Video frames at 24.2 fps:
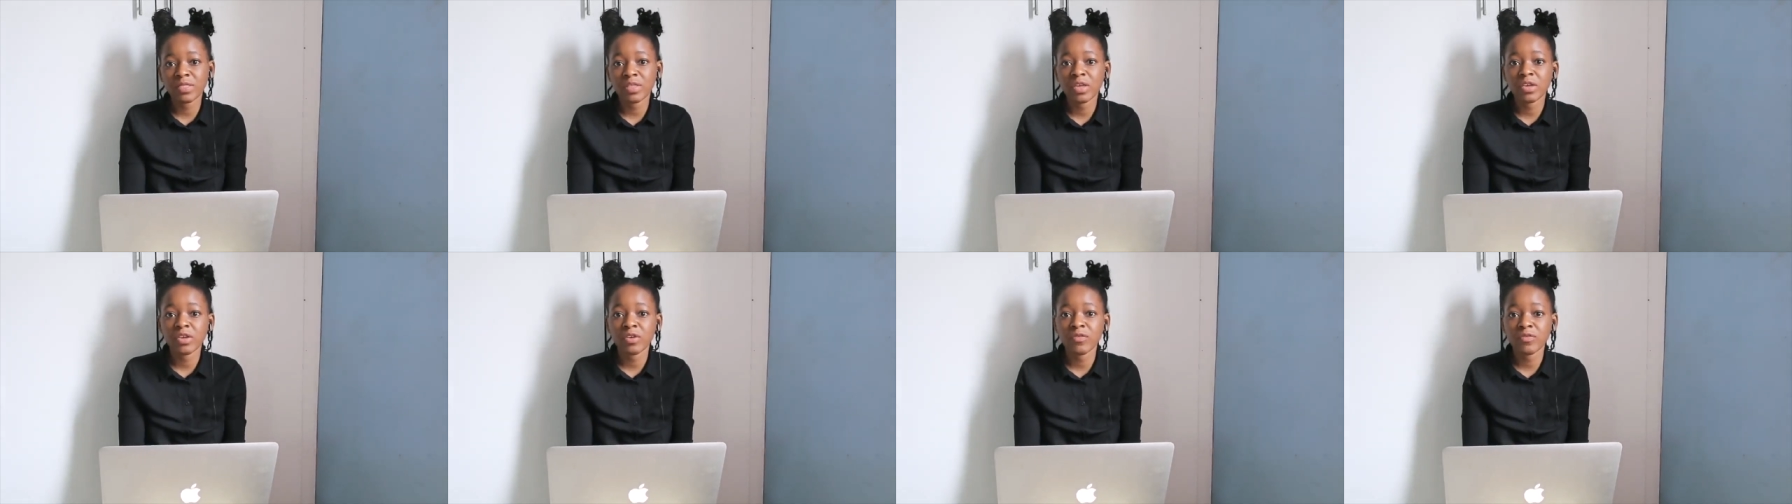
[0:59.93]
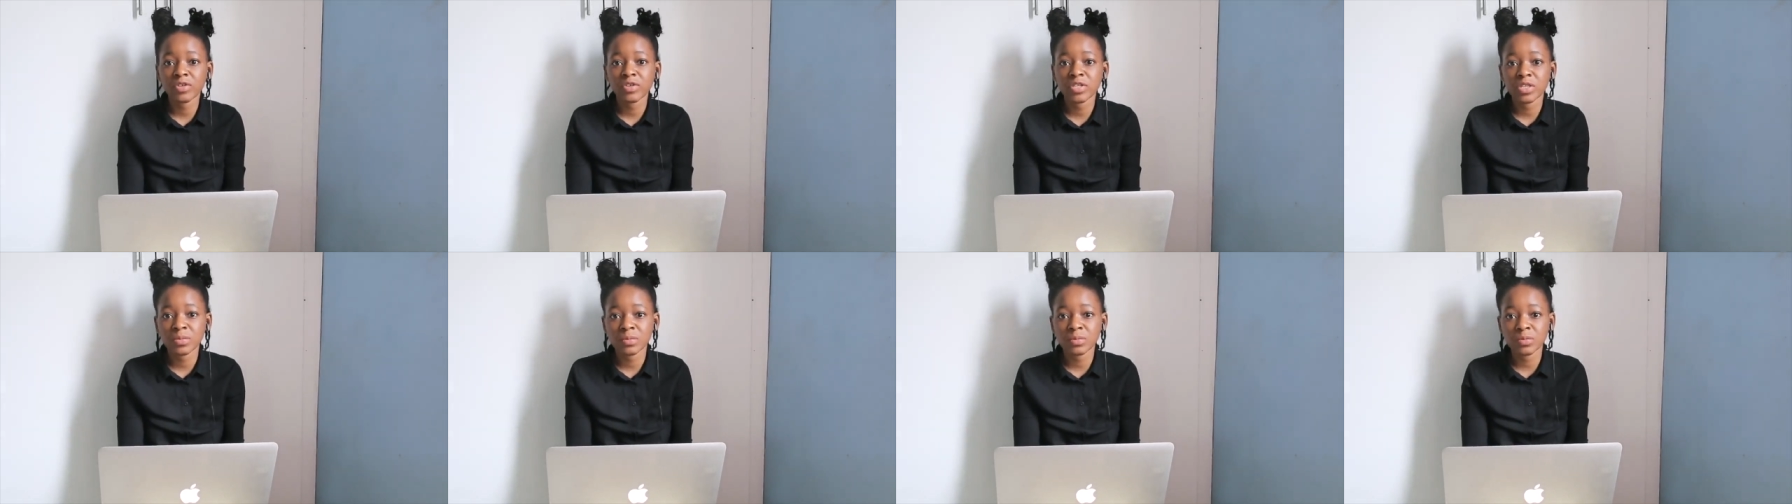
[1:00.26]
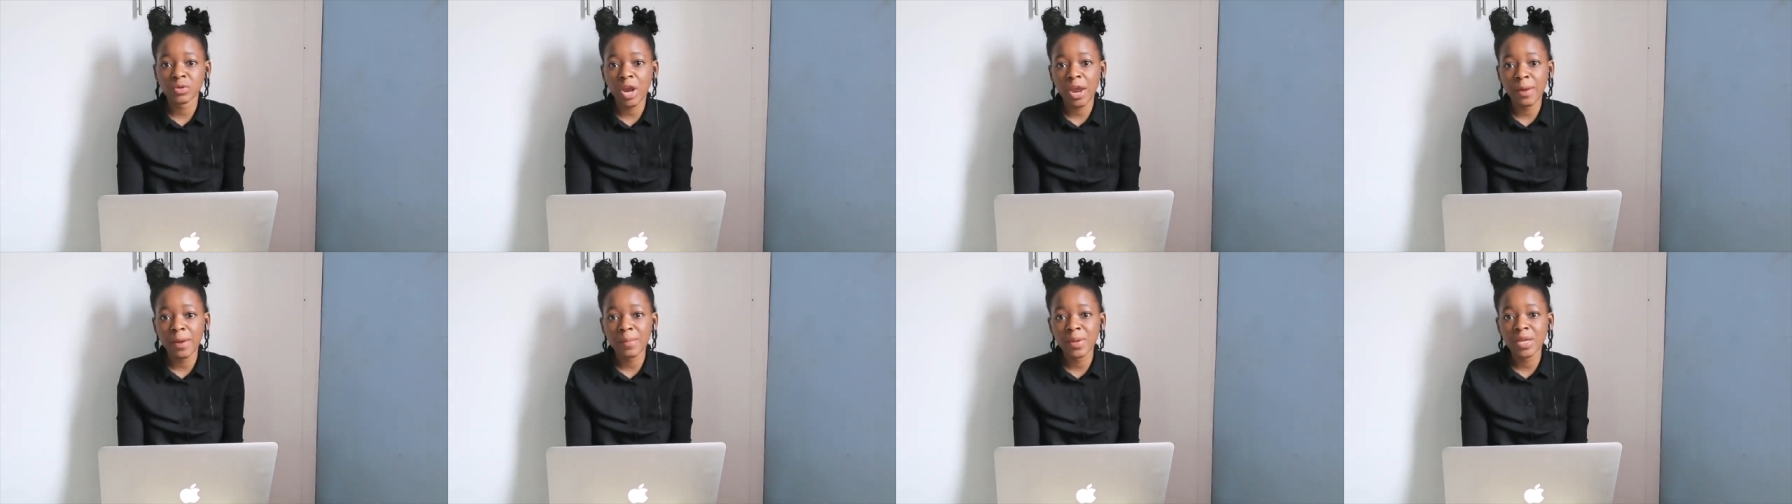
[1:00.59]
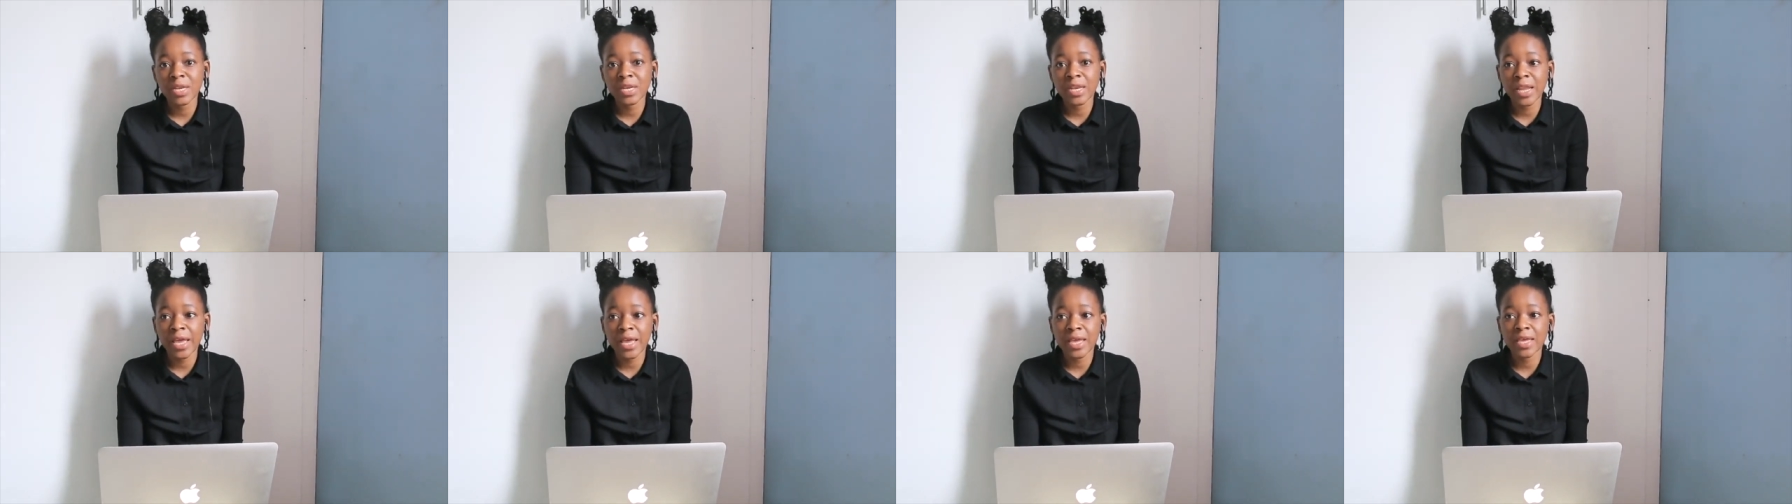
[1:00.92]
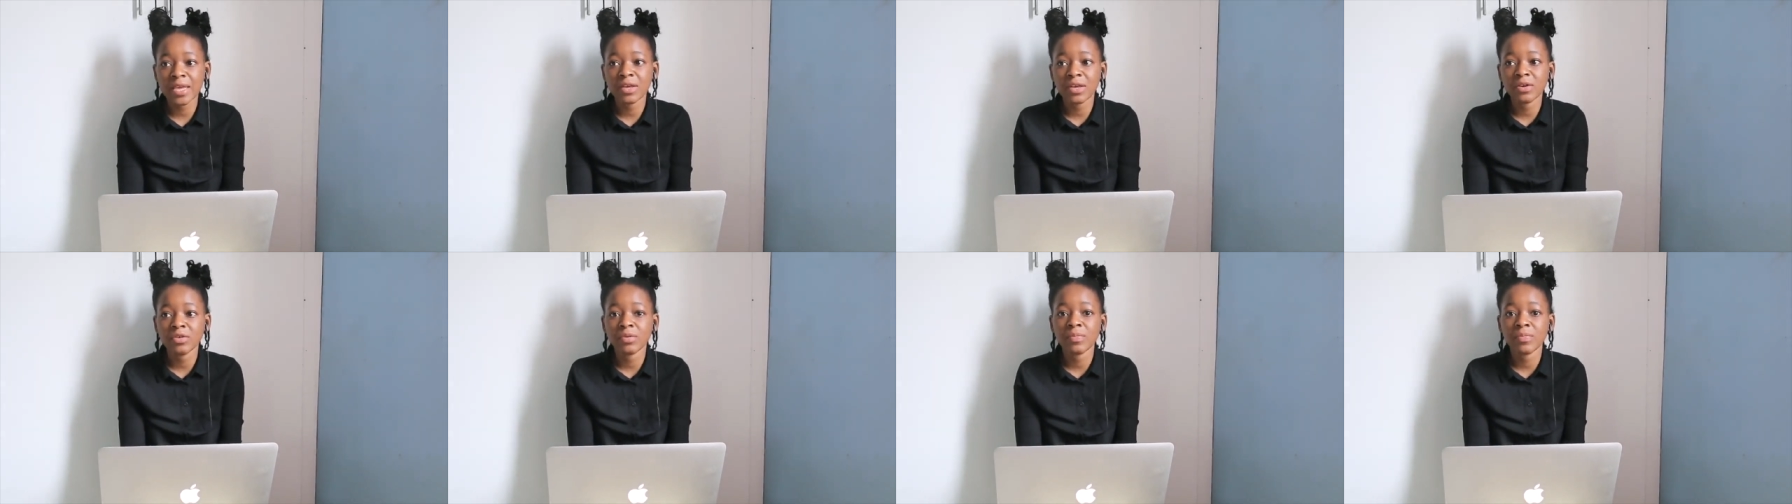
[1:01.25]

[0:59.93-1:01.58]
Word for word: Thank you for subscribing, liking,